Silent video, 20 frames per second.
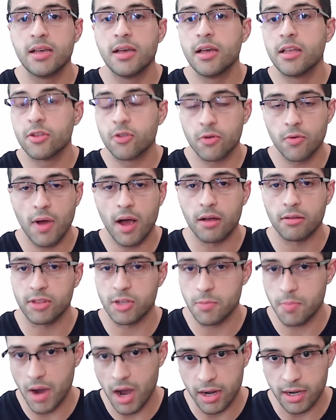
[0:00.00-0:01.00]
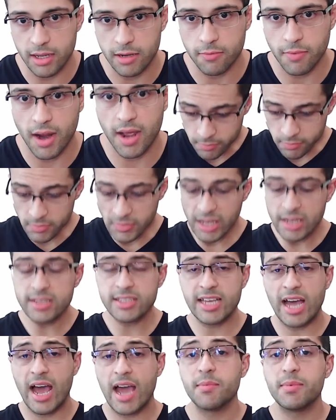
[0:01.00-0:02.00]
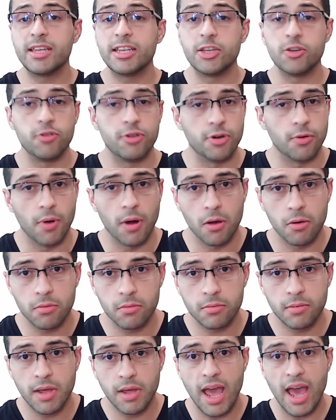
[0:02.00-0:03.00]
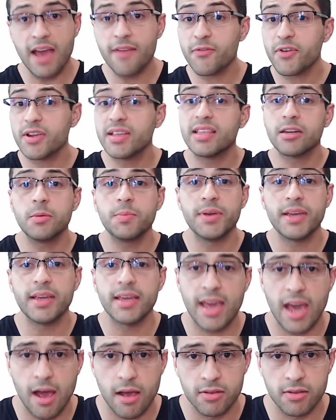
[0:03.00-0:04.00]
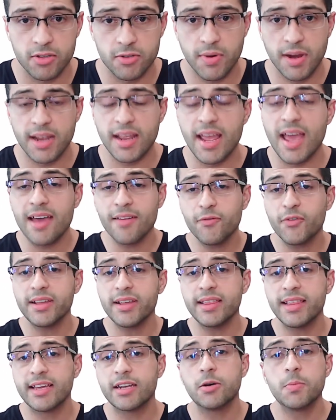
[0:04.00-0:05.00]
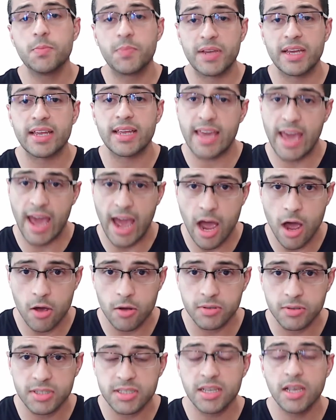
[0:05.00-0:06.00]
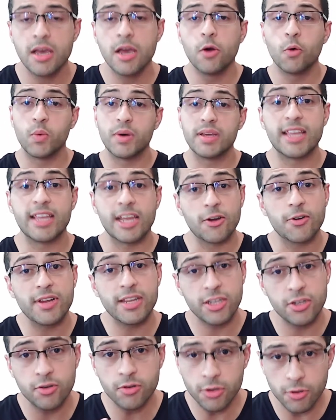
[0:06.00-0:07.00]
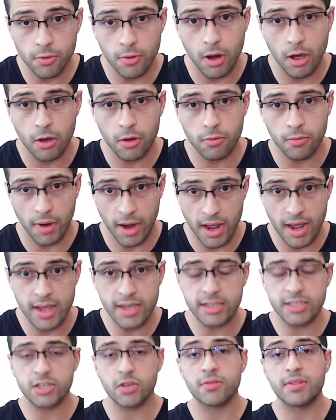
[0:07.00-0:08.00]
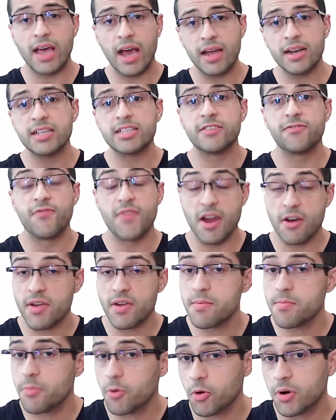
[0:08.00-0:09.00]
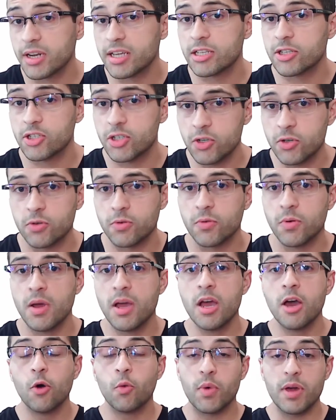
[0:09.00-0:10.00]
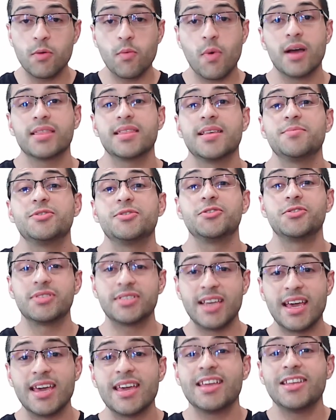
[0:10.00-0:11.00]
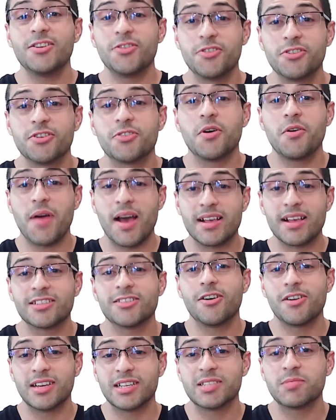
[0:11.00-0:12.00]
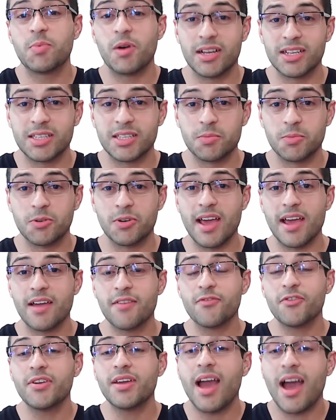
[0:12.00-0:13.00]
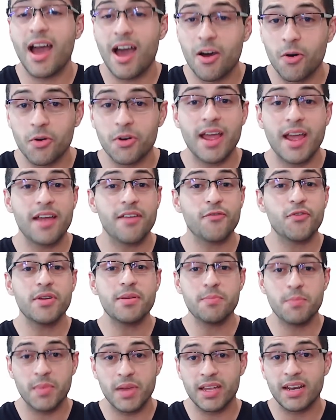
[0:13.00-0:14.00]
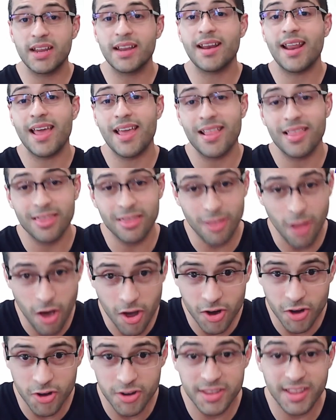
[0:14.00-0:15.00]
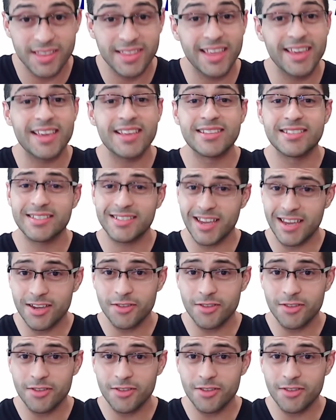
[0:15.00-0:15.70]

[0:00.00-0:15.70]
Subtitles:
throughout their body, right? Time in utero. Every little bit counts, right? Every little bit counts when in utero, right? So that is very important too. We want them to stay in utero as long as possible. Every hour, every minute longer that they can stay